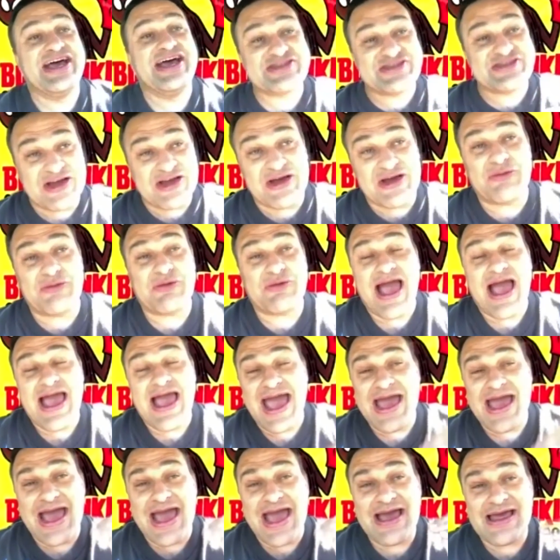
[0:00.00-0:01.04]
So
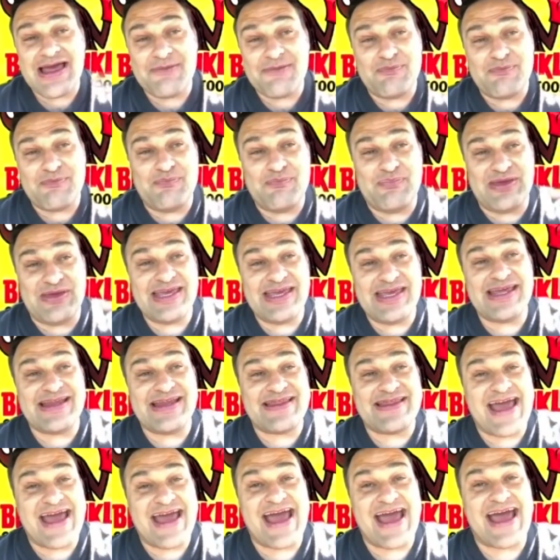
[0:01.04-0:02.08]

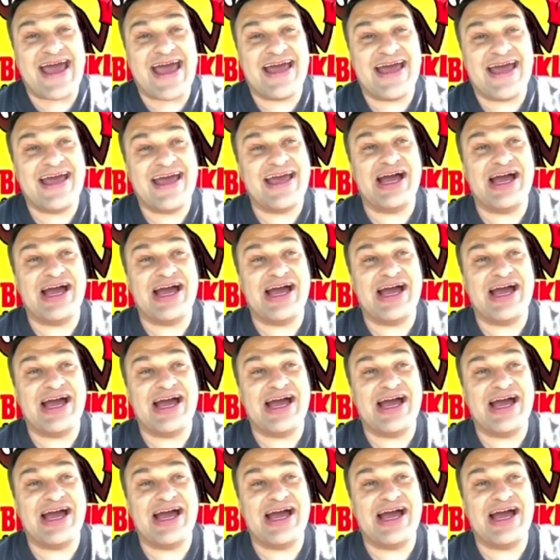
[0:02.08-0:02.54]
being that,